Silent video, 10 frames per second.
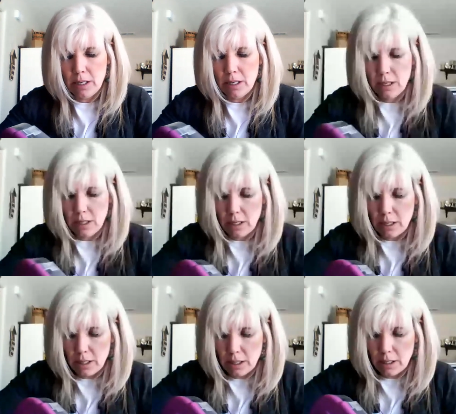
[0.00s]

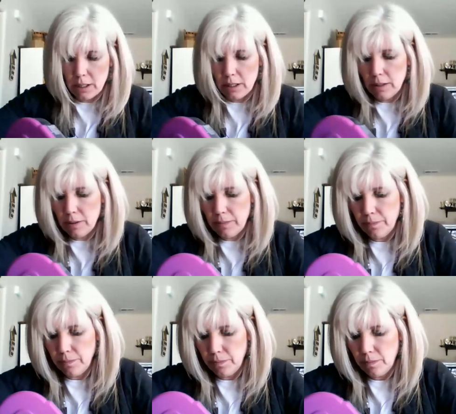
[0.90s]

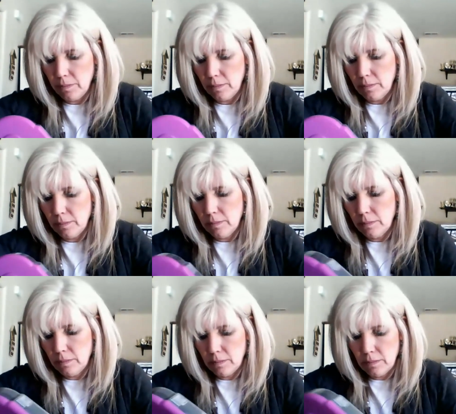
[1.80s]

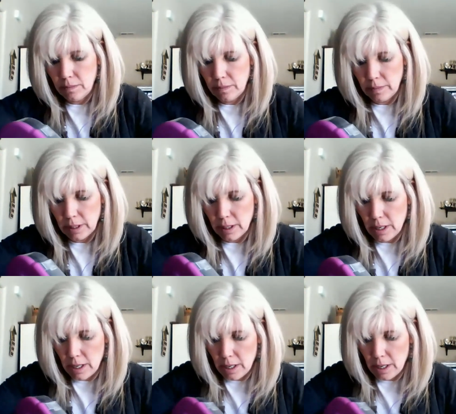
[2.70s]
Nothing is said.